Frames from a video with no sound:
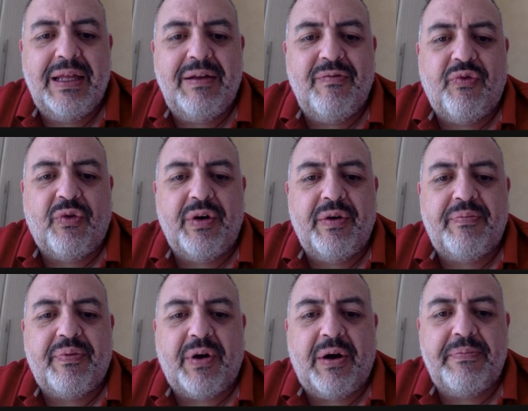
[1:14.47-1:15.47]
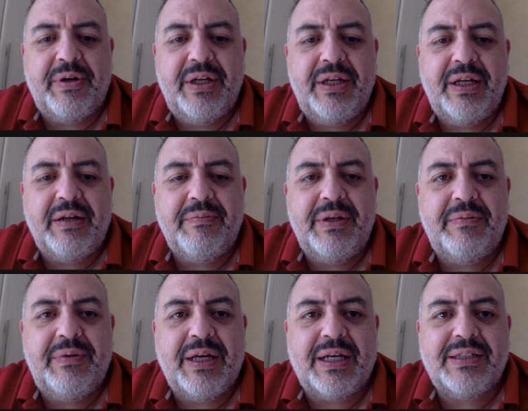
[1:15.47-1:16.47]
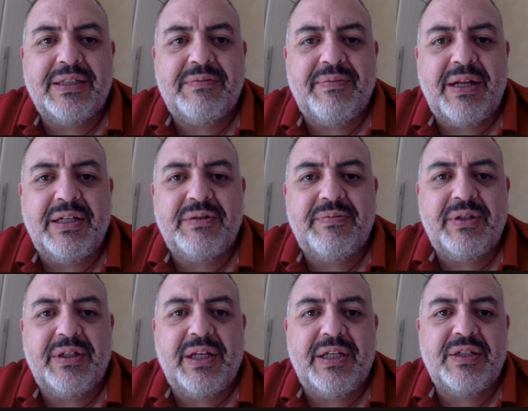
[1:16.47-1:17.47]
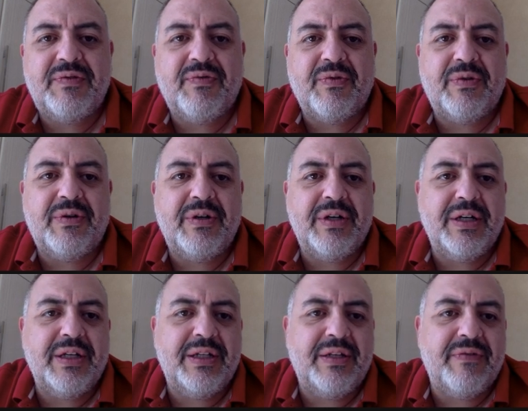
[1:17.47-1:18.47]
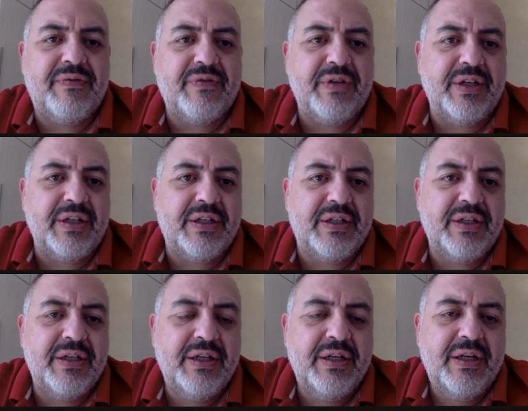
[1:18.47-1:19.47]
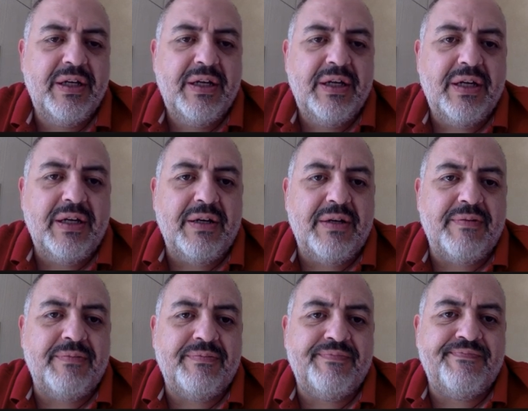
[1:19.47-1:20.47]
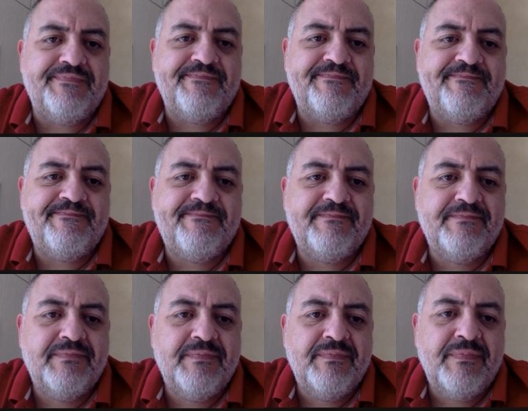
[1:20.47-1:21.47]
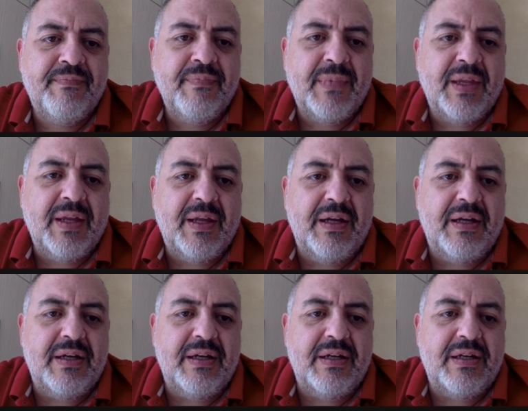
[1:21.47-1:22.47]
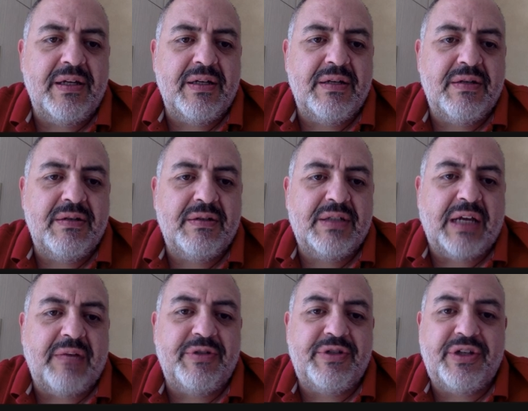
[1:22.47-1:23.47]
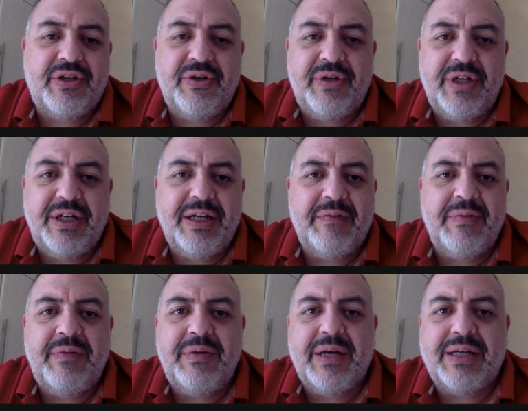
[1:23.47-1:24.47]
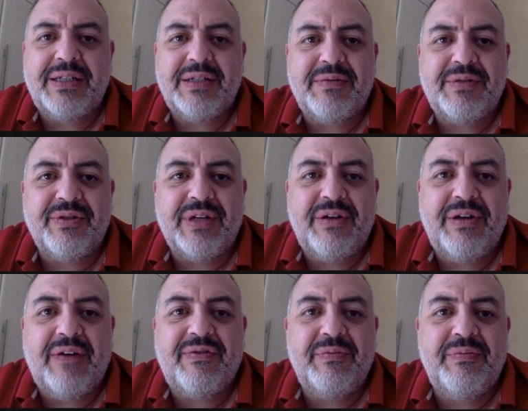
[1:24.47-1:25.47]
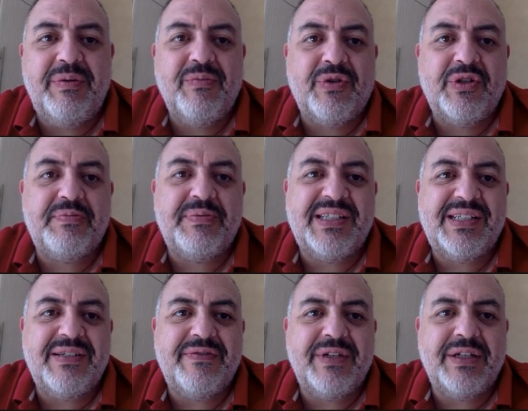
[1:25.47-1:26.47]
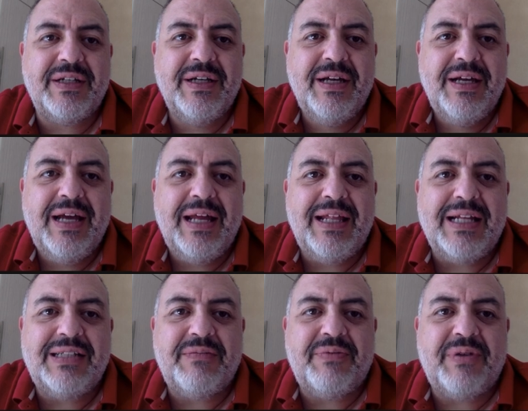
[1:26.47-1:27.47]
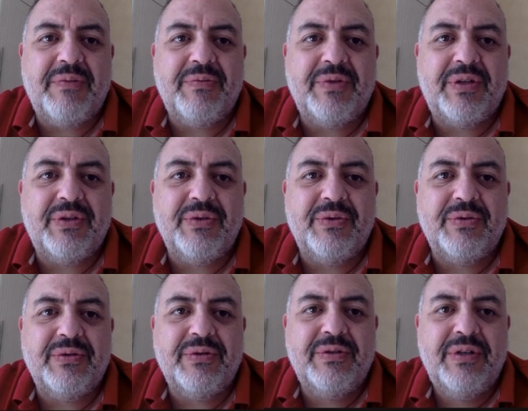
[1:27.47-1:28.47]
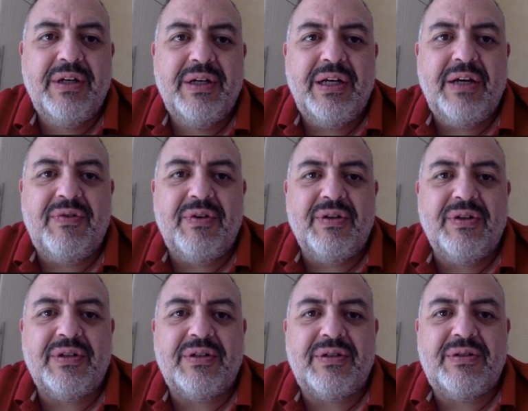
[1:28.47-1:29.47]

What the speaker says: for a property. It may be access management that is for a different cybersecurity. It may be access. So now you have to be more specific, and that's the problem with Google. If you look